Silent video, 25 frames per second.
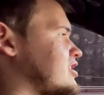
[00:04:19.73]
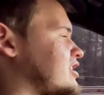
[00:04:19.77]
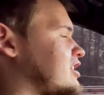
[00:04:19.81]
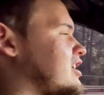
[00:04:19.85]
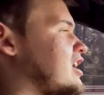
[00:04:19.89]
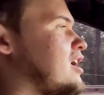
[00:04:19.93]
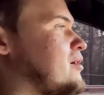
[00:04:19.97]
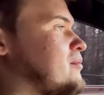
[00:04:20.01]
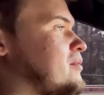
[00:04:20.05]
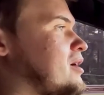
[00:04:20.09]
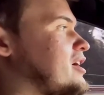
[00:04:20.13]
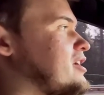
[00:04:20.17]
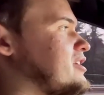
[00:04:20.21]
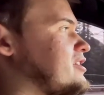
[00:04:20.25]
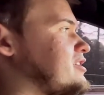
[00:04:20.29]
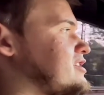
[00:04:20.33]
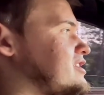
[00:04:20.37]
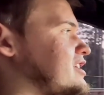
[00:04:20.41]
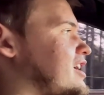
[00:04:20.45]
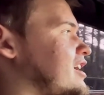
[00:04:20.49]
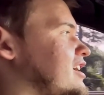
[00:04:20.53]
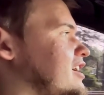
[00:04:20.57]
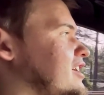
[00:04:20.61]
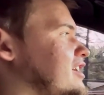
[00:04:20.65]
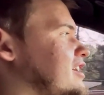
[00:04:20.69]
come
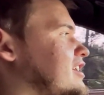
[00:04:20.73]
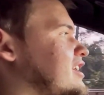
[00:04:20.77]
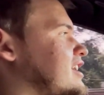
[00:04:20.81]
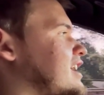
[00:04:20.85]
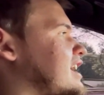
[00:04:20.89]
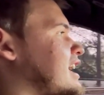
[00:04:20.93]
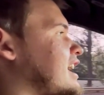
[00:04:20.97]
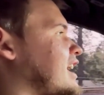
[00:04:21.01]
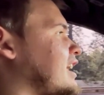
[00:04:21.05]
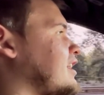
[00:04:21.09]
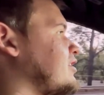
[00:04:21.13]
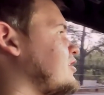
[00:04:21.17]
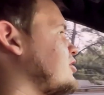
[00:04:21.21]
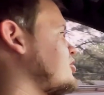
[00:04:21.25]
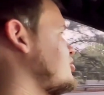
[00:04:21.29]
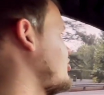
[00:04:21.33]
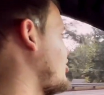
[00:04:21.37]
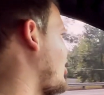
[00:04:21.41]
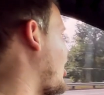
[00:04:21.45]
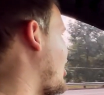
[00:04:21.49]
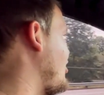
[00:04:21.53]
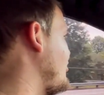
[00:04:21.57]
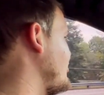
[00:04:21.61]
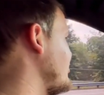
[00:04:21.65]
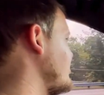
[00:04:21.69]
undone, and the
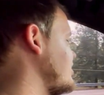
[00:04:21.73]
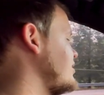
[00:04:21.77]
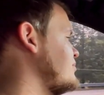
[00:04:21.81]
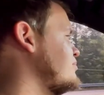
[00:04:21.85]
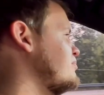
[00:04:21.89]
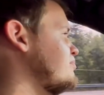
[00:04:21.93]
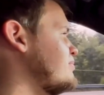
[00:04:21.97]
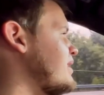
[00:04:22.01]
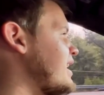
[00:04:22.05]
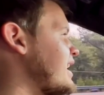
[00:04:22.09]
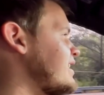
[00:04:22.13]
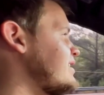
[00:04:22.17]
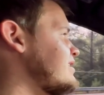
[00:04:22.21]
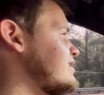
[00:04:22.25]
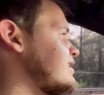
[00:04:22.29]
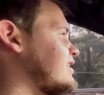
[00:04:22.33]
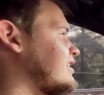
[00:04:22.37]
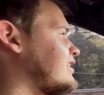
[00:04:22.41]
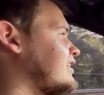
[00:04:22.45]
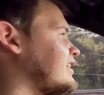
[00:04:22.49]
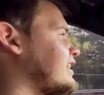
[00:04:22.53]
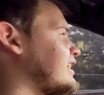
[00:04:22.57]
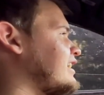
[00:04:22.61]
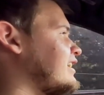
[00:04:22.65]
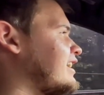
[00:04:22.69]
Schraw was
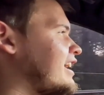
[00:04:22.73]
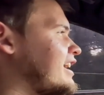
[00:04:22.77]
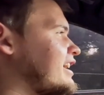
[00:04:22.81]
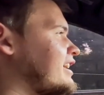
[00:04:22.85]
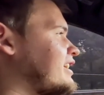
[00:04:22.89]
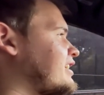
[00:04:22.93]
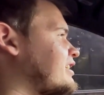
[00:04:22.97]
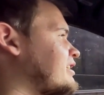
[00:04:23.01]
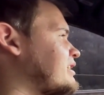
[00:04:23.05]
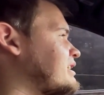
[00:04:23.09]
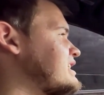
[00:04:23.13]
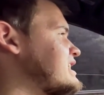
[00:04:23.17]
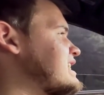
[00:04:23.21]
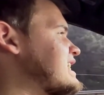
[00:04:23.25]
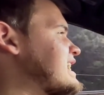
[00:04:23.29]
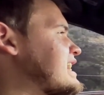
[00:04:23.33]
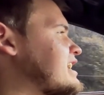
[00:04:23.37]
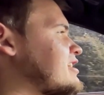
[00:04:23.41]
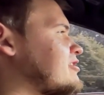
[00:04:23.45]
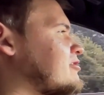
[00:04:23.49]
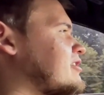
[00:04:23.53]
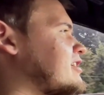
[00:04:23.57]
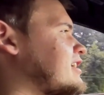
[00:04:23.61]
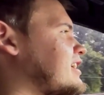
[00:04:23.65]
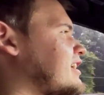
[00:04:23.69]
basically like
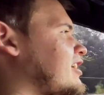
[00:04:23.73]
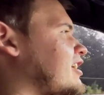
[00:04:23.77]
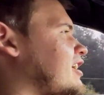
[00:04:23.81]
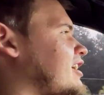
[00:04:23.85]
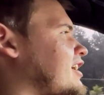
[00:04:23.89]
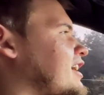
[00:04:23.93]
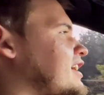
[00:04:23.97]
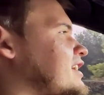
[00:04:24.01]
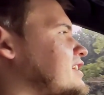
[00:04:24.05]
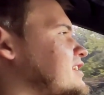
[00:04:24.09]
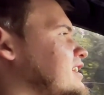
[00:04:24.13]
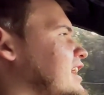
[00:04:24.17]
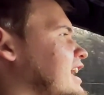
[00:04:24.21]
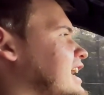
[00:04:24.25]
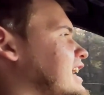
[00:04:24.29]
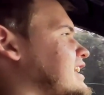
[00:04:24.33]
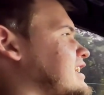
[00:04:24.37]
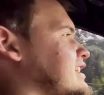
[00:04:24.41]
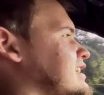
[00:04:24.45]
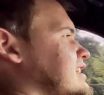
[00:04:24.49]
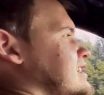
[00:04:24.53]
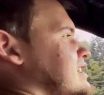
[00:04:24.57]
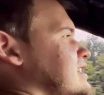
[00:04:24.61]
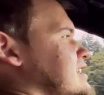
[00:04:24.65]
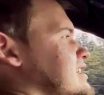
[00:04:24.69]
teetering on like
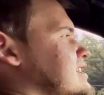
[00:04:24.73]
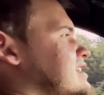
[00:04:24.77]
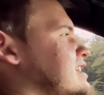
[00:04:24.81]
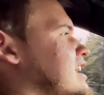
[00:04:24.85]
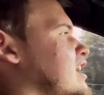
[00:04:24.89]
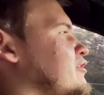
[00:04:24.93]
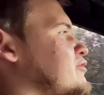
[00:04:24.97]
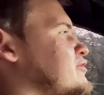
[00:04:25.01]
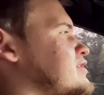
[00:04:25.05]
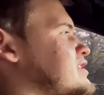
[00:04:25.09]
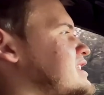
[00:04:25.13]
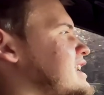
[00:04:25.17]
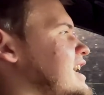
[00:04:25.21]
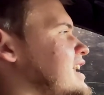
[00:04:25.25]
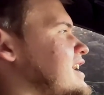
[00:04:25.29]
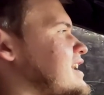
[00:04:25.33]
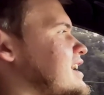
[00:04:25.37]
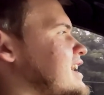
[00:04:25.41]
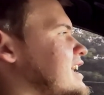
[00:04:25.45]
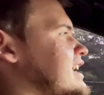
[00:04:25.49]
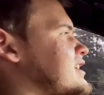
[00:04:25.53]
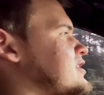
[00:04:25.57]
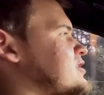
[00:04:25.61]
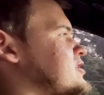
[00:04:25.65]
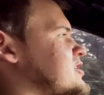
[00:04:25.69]

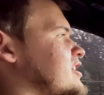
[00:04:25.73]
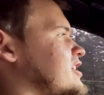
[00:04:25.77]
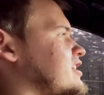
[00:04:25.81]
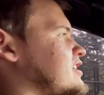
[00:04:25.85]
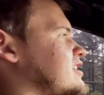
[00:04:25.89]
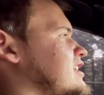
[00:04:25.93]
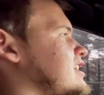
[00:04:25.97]
self-detonation.